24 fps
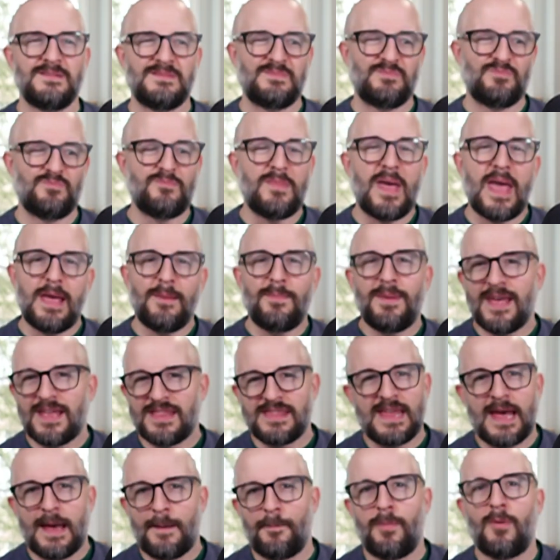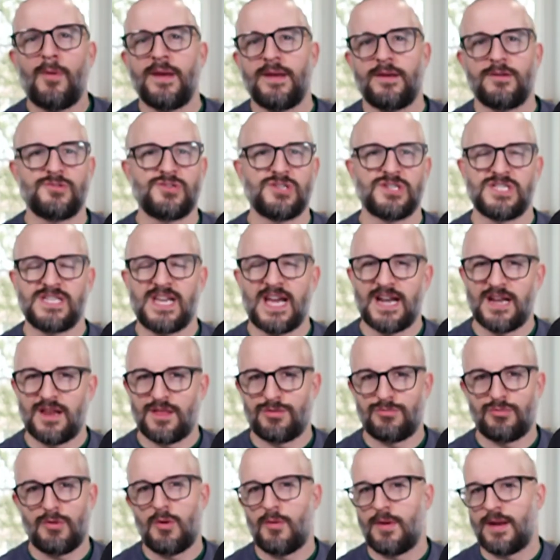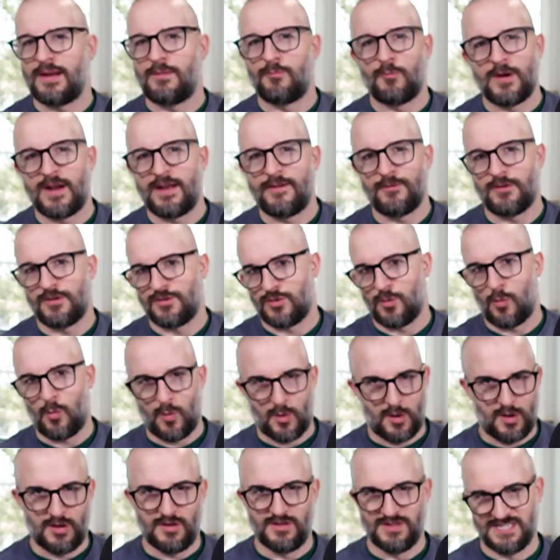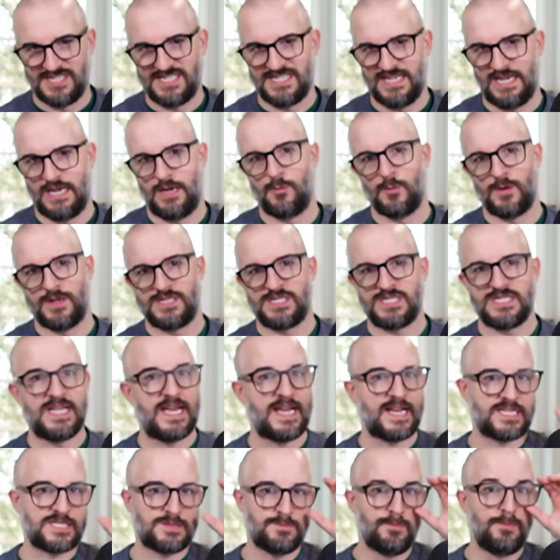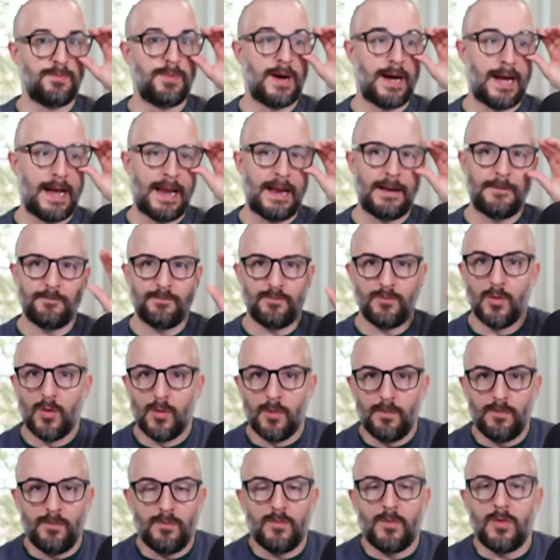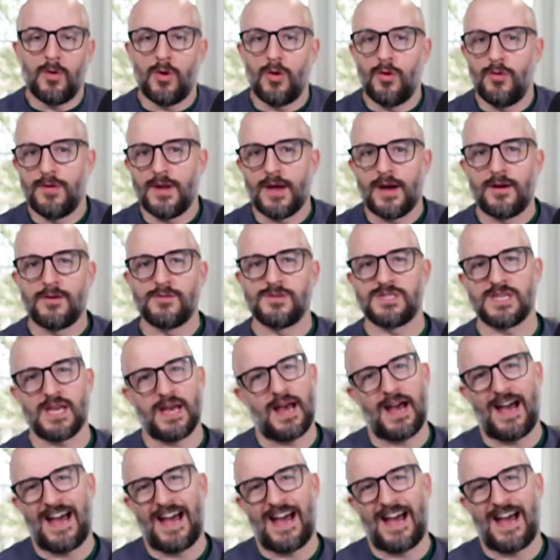maybe at that point you're just kind of throwing whatever at the wall and seeing what sticks, but who knows?